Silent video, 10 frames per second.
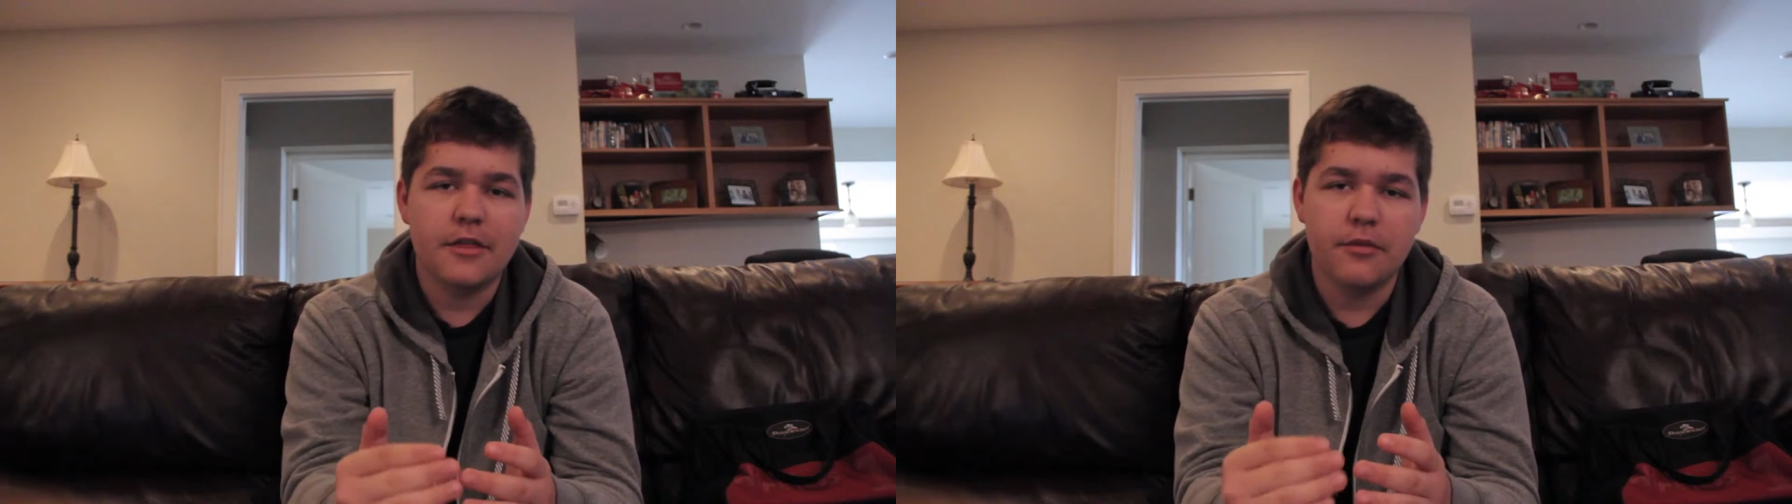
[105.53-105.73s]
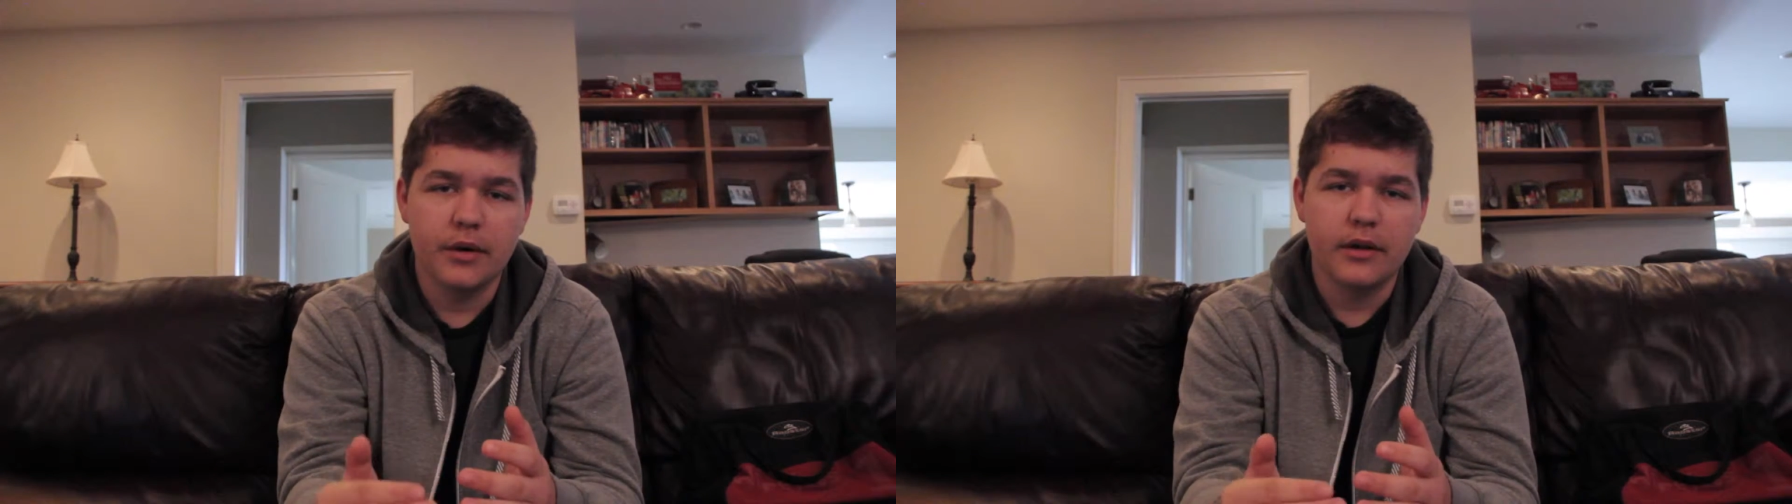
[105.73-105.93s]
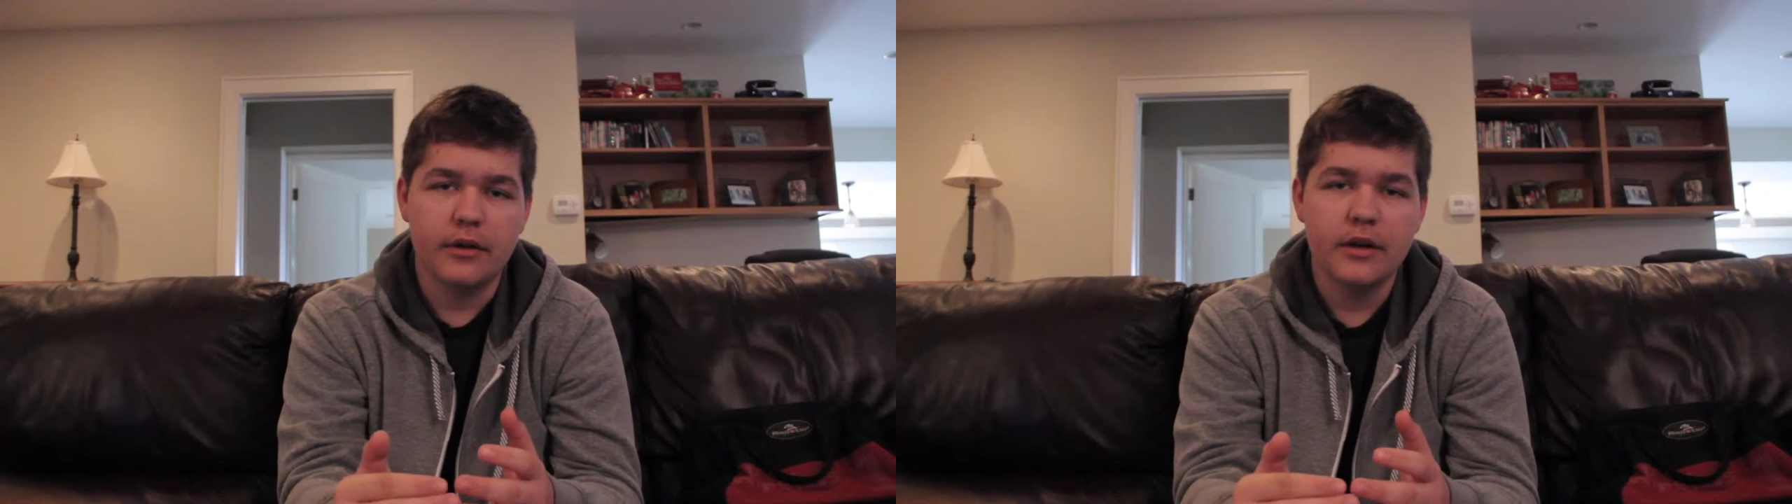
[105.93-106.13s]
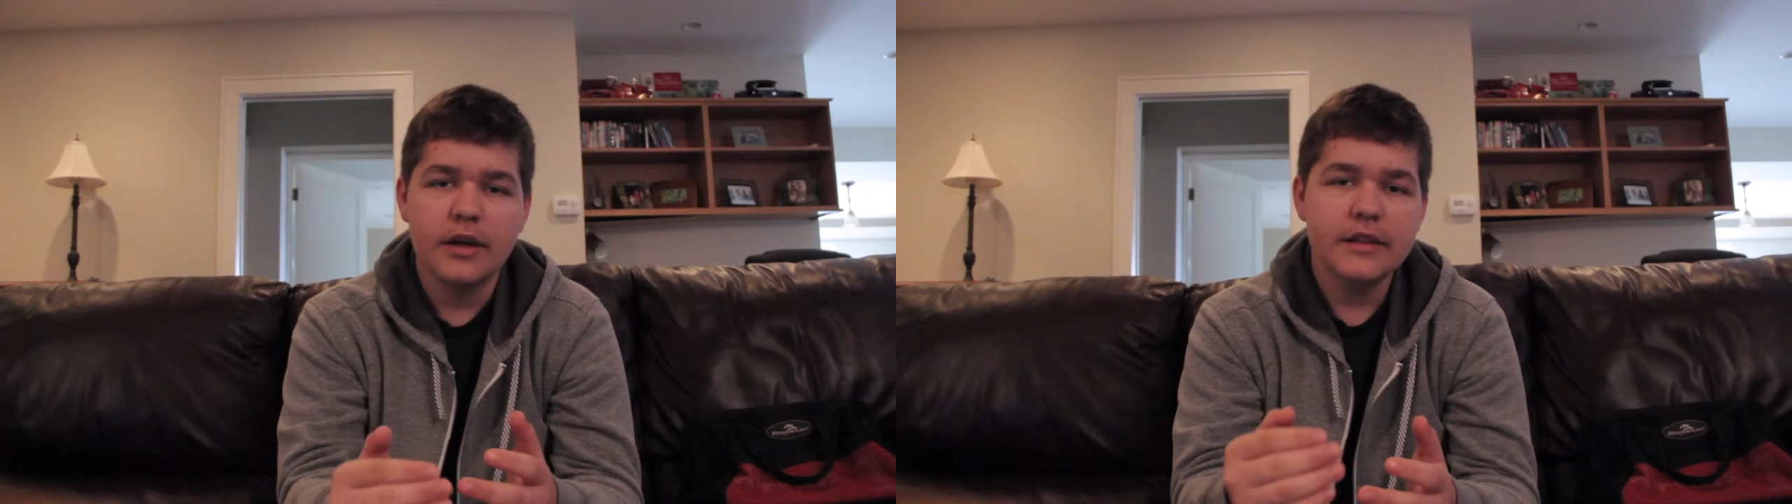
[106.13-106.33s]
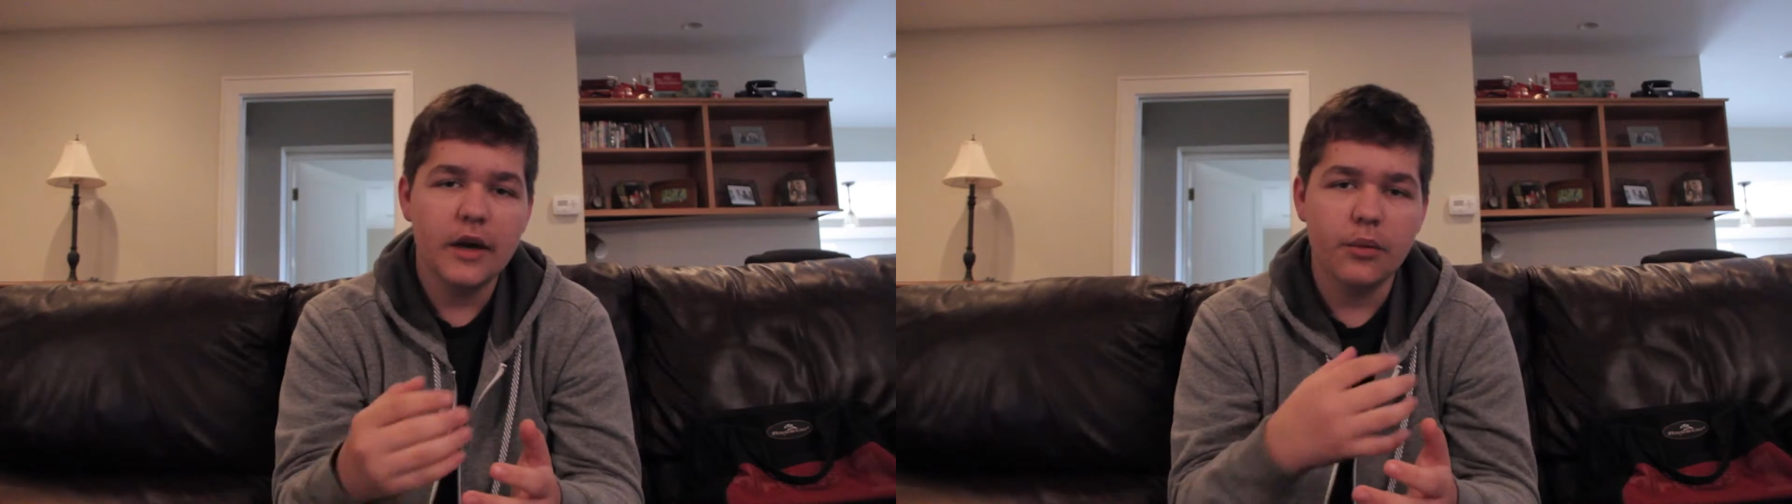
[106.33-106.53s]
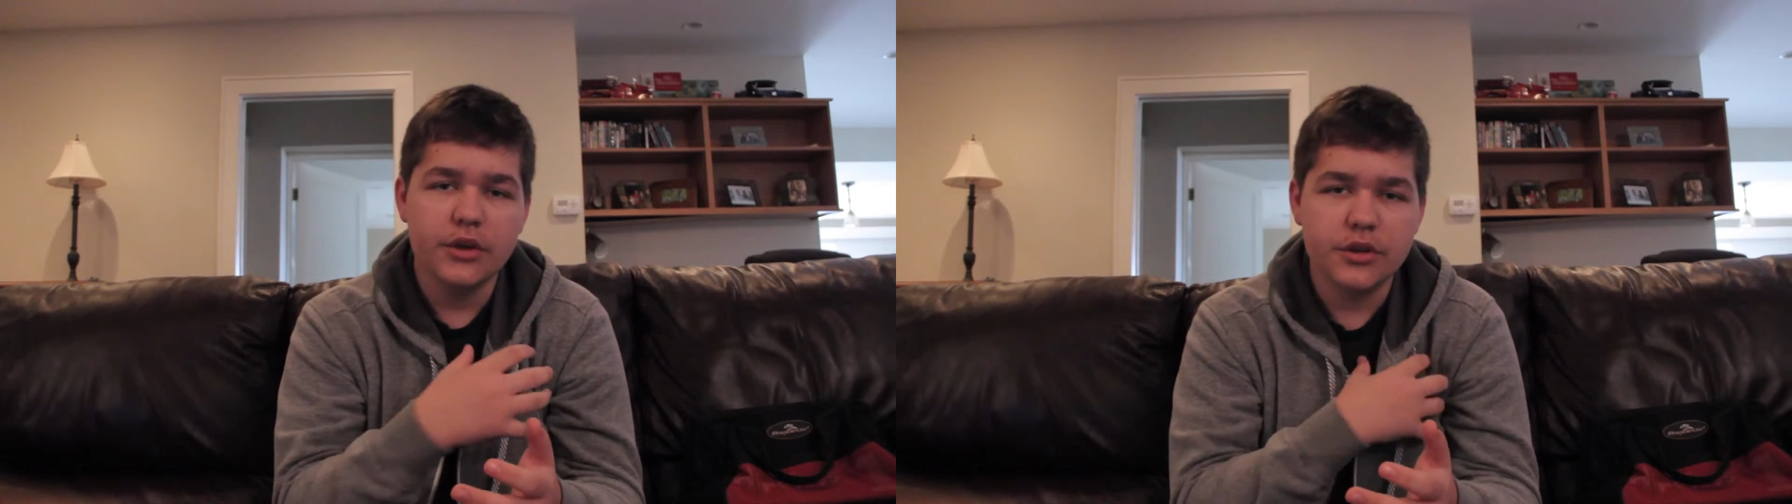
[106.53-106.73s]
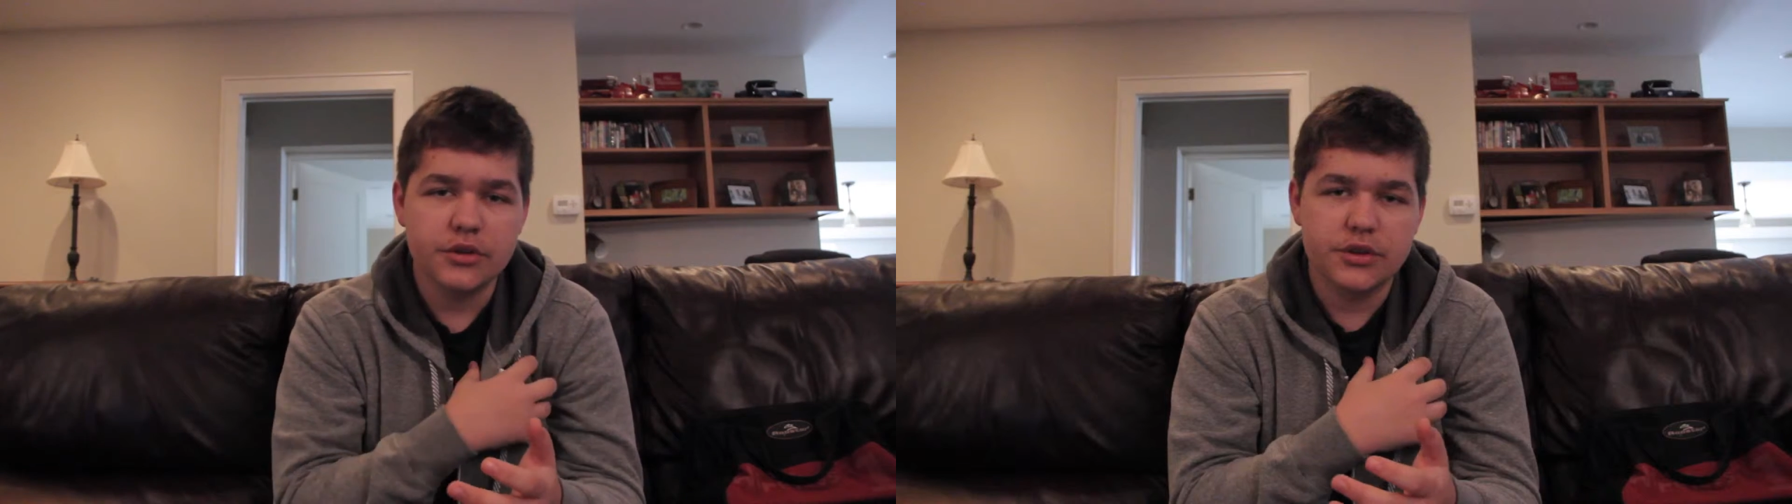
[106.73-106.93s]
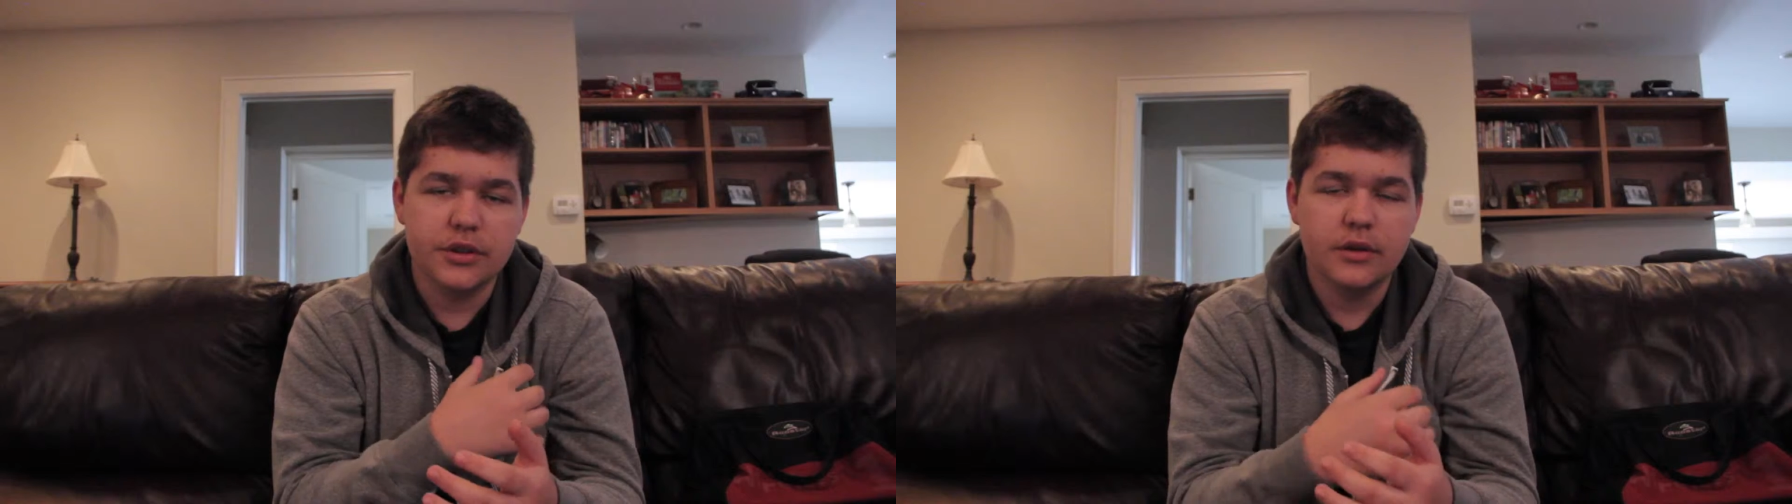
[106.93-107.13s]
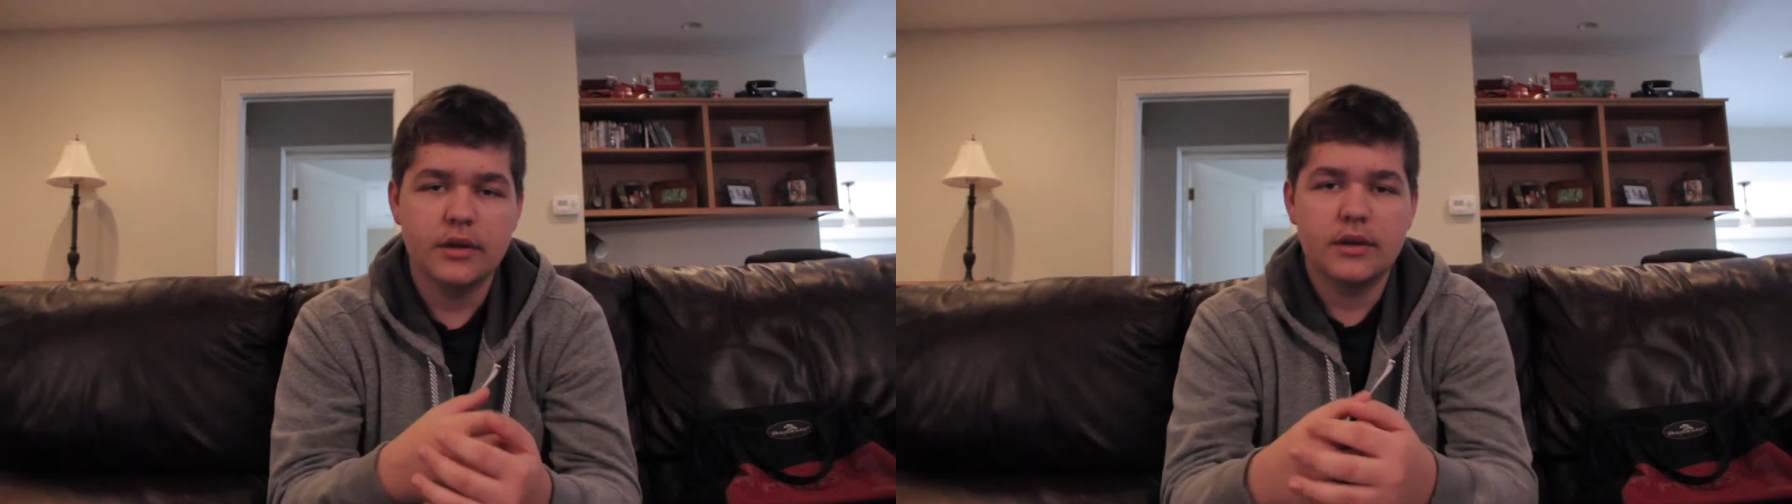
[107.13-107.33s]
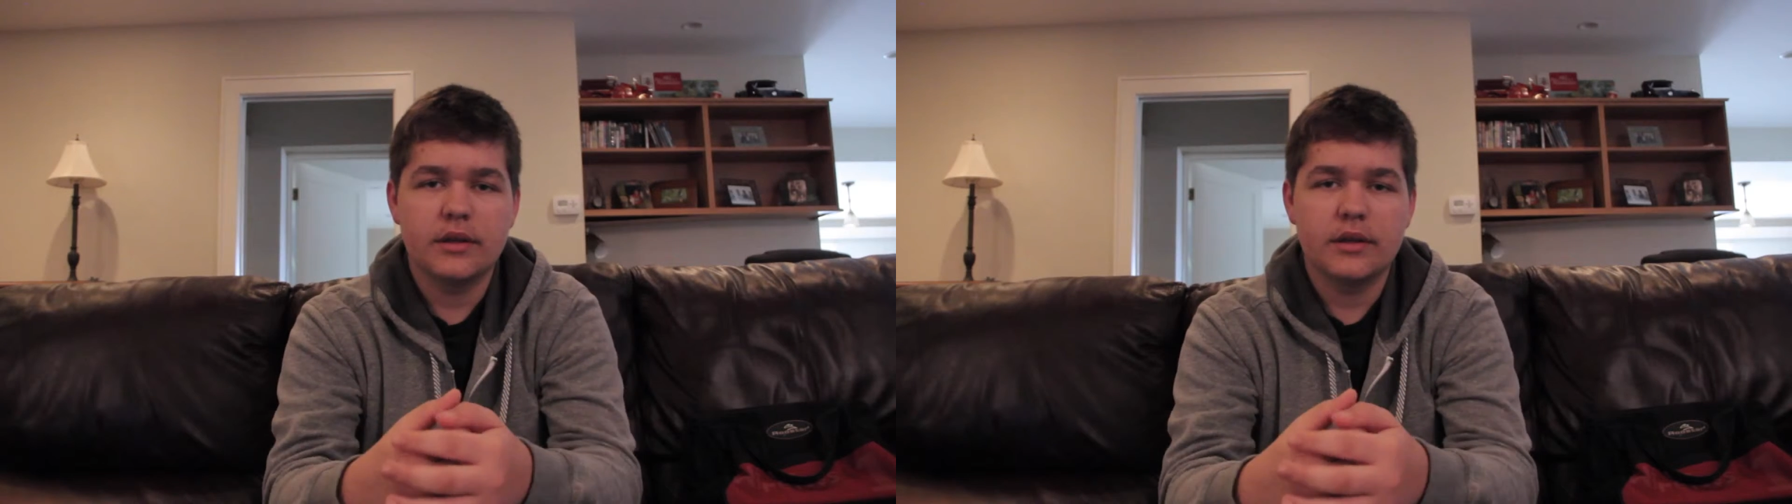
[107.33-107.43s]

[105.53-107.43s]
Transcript: thriller that we're used to.